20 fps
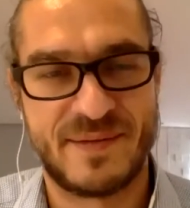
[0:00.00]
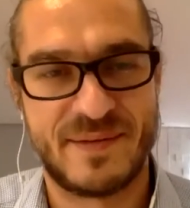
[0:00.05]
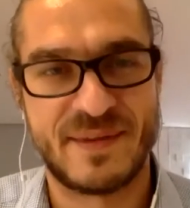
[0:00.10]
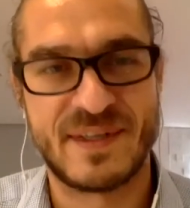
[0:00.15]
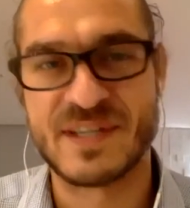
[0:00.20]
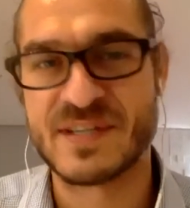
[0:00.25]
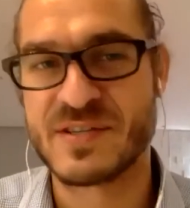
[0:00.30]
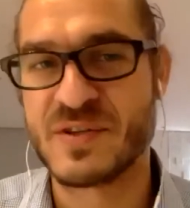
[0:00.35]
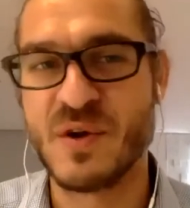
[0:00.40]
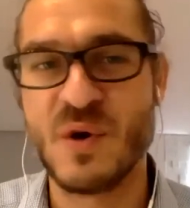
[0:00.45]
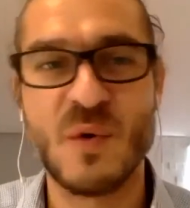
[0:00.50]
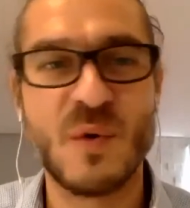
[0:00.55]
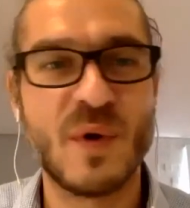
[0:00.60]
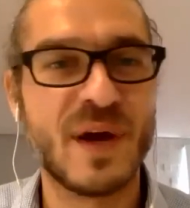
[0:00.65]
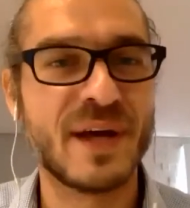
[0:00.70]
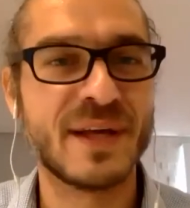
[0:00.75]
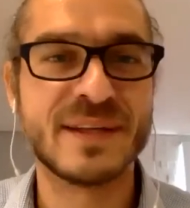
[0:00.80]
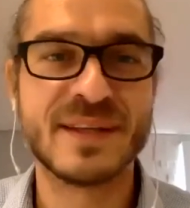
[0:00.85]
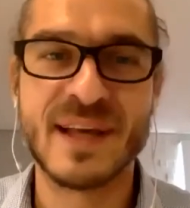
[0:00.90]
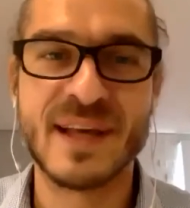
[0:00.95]
There's no
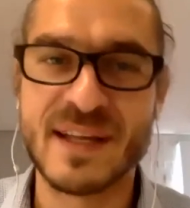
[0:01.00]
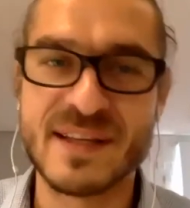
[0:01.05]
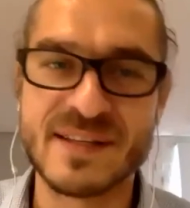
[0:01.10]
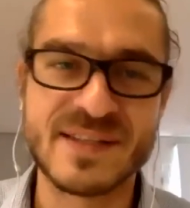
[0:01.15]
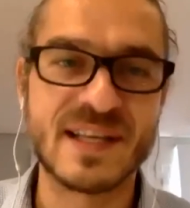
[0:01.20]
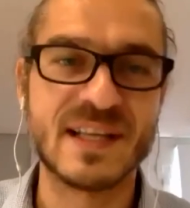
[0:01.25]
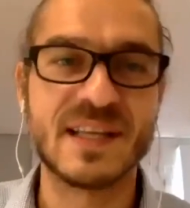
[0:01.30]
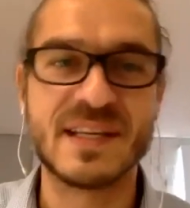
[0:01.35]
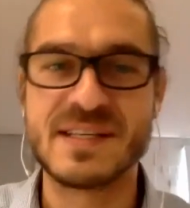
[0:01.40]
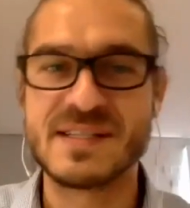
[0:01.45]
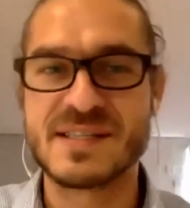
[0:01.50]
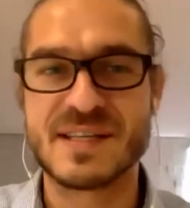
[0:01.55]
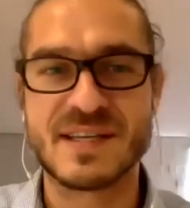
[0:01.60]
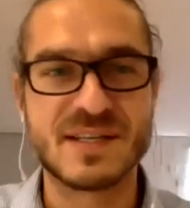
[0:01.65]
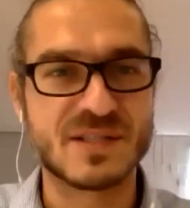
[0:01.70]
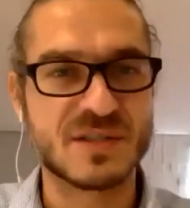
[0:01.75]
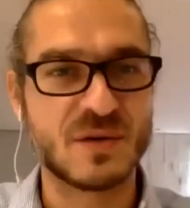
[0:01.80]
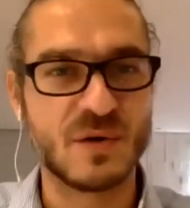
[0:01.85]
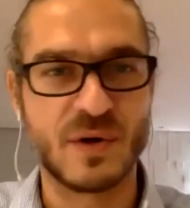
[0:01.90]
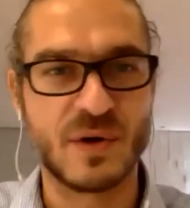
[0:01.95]
way that Zelensky
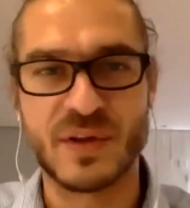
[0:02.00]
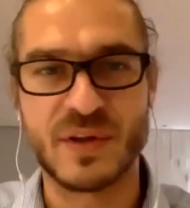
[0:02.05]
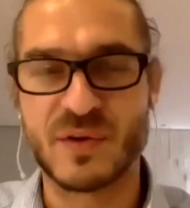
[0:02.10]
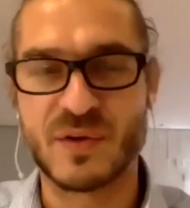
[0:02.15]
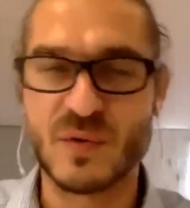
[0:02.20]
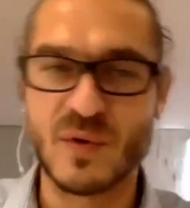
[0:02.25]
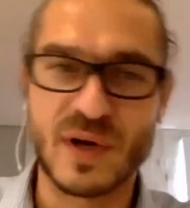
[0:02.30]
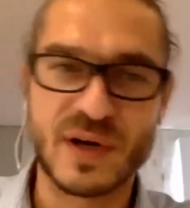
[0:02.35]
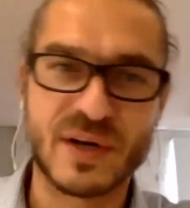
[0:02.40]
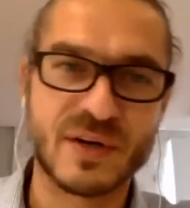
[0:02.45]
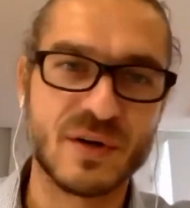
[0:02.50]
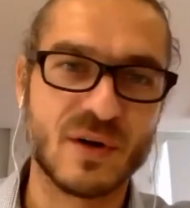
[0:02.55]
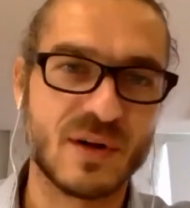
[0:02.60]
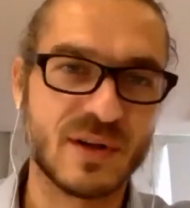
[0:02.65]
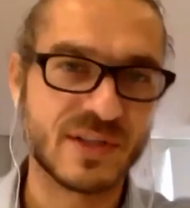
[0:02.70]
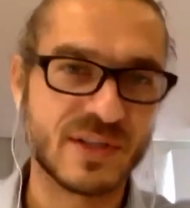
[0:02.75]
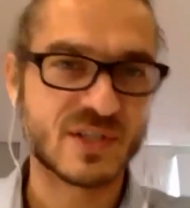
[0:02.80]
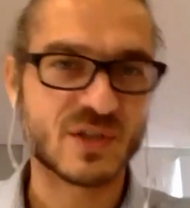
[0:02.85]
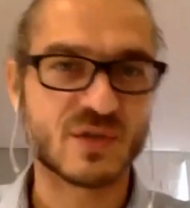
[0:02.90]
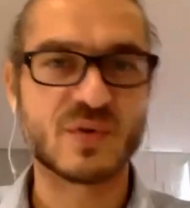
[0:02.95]
is going to
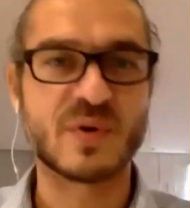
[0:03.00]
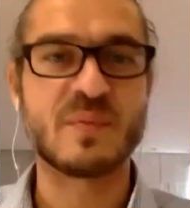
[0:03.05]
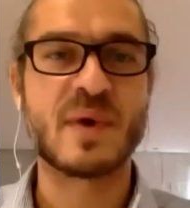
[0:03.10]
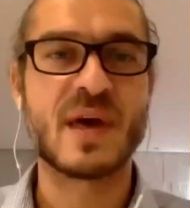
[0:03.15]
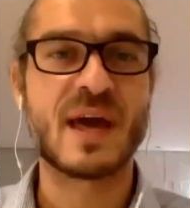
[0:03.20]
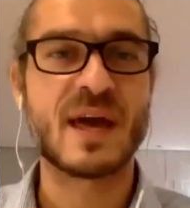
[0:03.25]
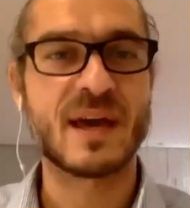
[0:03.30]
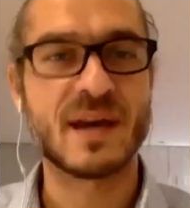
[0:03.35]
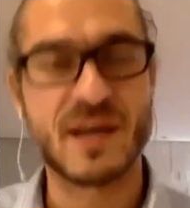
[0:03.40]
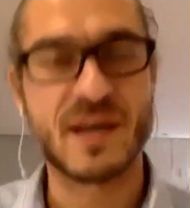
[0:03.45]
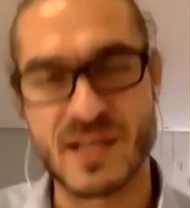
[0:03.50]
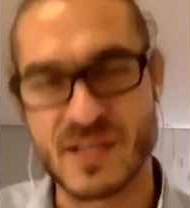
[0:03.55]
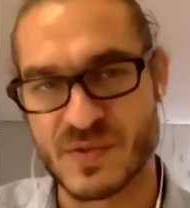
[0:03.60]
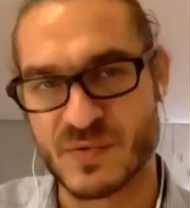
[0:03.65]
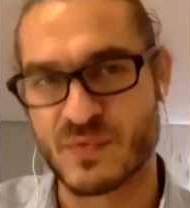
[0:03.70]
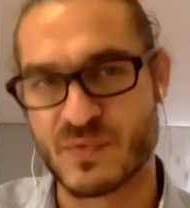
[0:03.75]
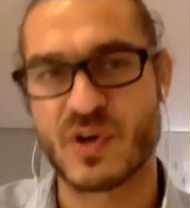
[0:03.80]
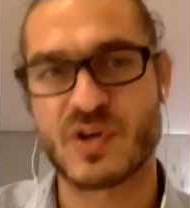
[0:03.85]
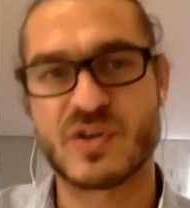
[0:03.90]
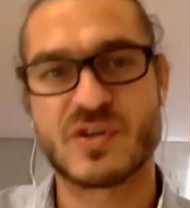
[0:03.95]
acknowledge Crimea as
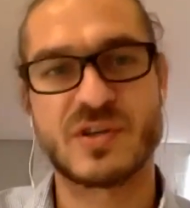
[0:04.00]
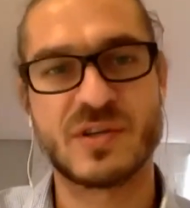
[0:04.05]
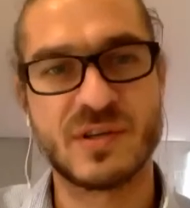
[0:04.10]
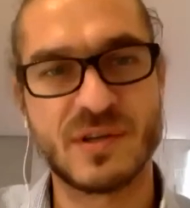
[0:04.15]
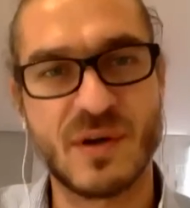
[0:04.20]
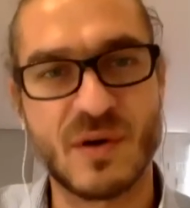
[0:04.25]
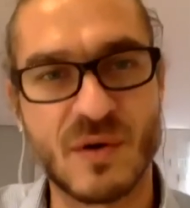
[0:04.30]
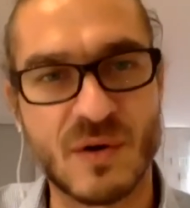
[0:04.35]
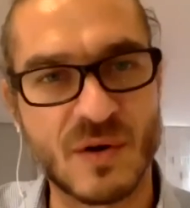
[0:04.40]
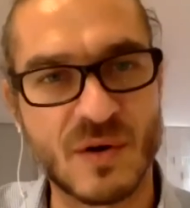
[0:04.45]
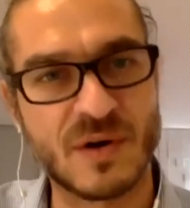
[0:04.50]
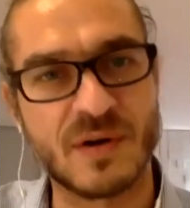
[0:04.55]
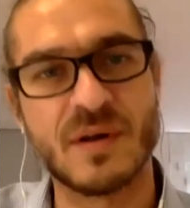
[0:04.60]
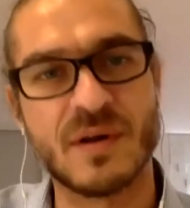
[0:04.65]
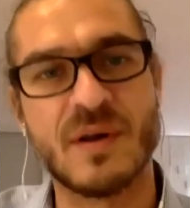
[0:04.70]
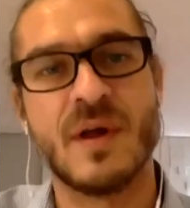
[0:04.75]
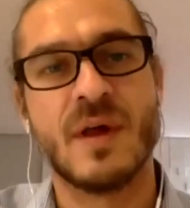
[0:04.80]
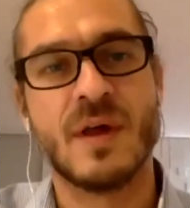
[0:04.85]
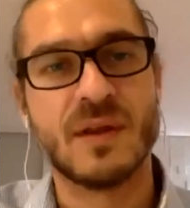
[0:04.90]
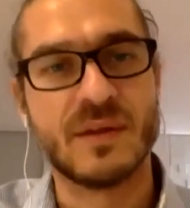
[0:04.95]
Russian or
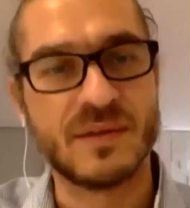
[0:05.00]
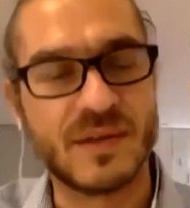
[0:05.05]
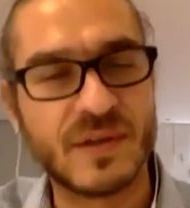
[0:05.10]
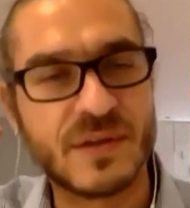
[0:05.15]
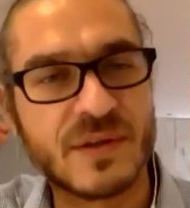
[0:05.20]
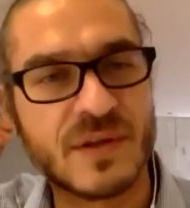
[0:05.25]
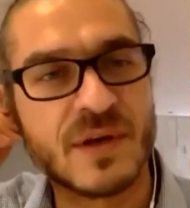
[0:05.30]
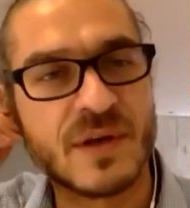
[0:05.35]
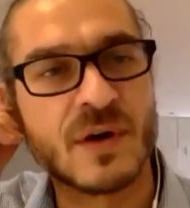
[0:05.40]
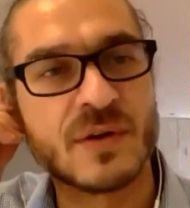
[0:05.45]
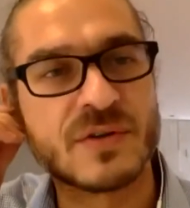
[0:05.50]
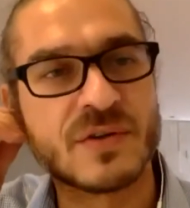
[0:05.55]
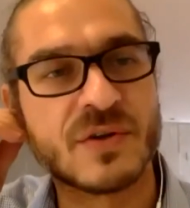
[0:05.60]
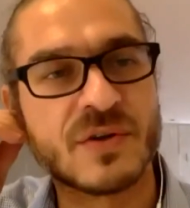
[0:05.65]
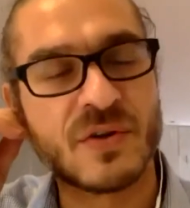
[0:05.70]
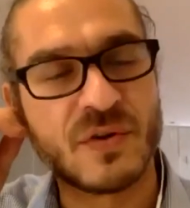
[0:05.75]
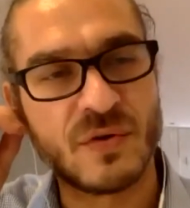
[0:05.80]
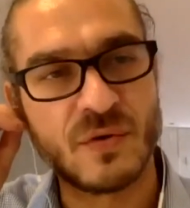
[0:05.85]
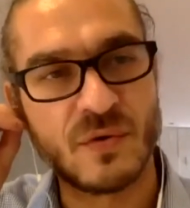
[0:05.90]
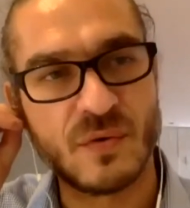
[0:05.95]
the other
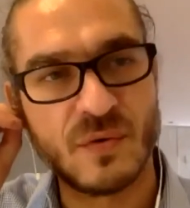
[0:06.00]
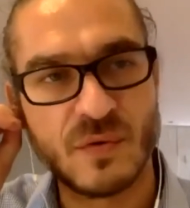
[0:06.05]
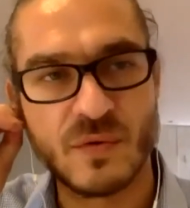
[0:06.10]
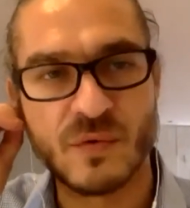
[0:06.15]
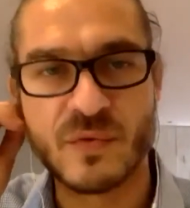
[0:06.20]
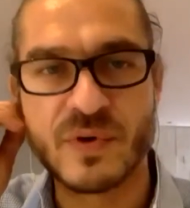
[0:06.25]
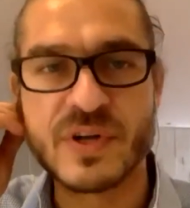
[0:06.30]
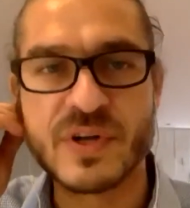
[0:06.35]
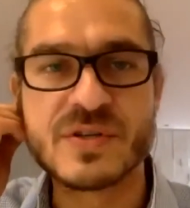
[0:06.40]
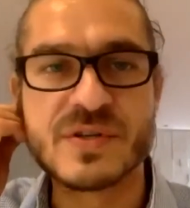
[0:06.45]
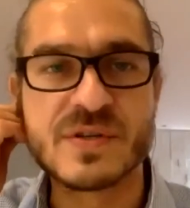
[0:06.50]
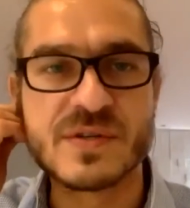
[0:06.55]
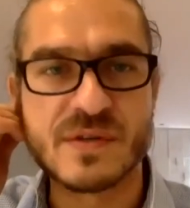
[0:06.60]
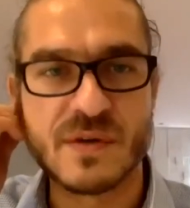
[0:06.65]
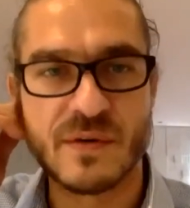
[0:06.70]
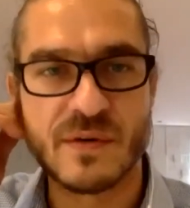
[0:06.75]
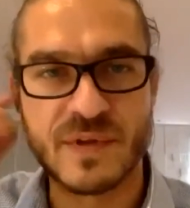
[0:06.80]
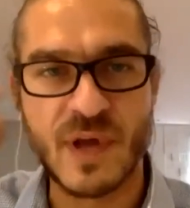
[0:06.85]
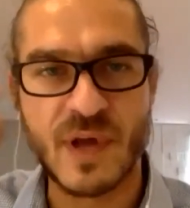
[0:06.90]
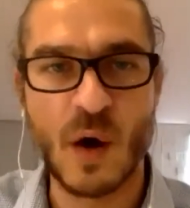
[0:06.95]
two regions
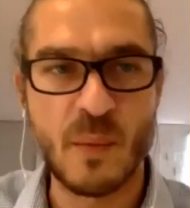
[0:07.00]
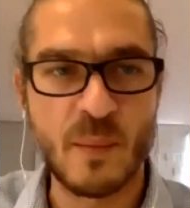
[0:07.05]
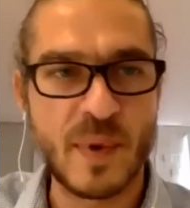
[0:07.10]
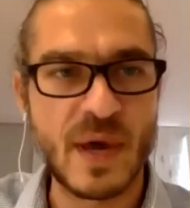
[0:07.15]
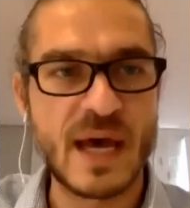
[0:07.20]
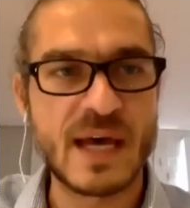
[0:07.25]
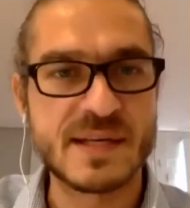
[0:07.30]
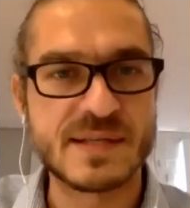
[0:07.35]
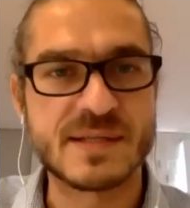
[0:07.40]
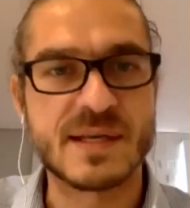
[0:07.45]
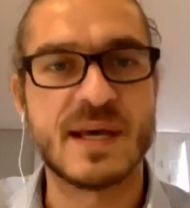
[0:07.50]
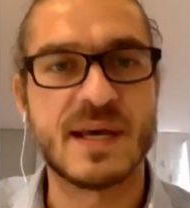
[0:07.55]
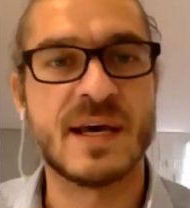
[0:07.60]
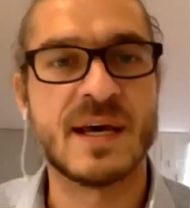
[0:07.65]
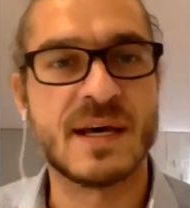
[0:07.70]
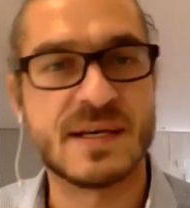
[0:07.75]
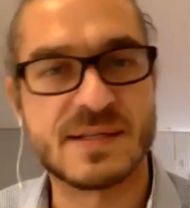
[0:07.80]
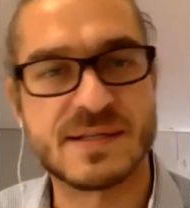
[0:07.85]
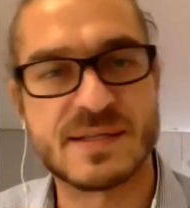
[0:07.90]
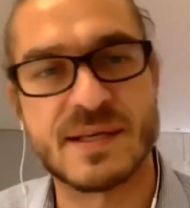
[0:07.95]
of Donbass
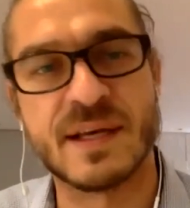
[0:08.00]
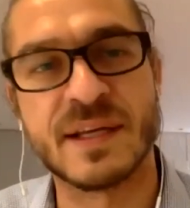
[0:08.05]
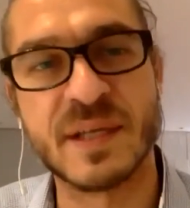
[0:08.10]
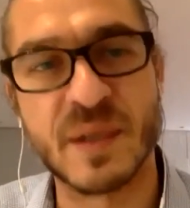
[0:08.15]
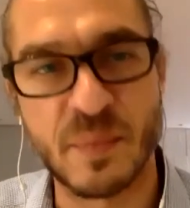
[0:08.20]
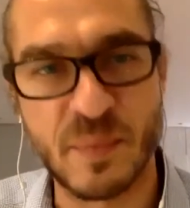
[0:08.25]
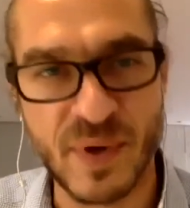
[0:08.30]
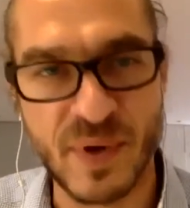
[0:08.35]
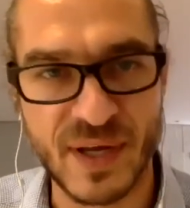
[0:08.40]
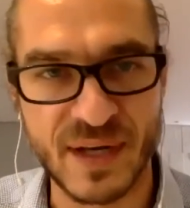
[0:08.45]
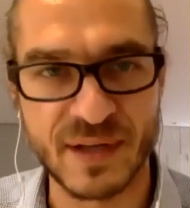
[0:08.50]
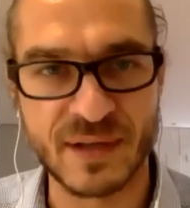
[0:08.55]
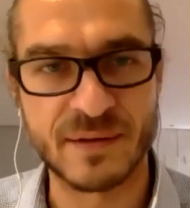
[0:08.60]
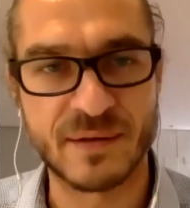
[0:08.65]
as independent.